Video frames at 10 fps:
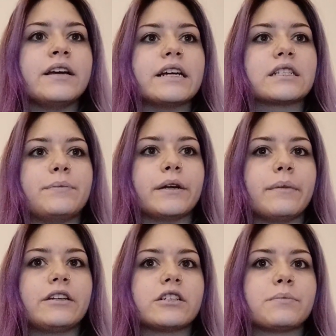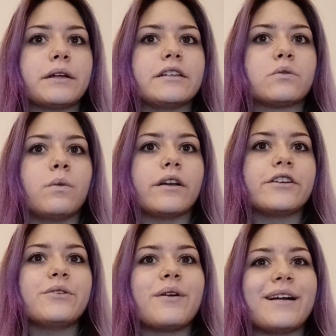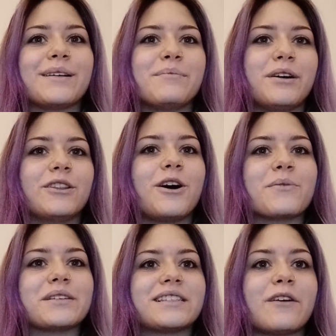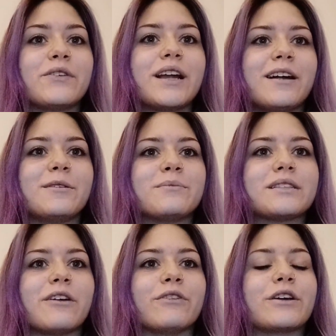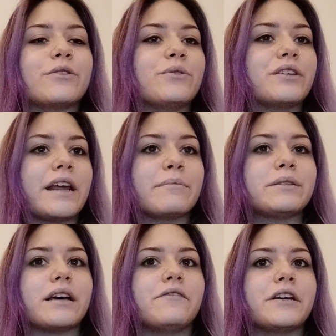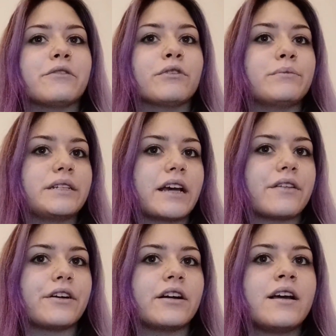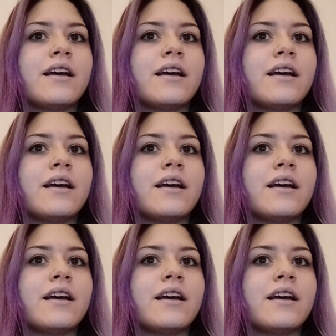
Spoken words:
experimenters placed one new item along with 7 items that Rico knew the names of in a room together.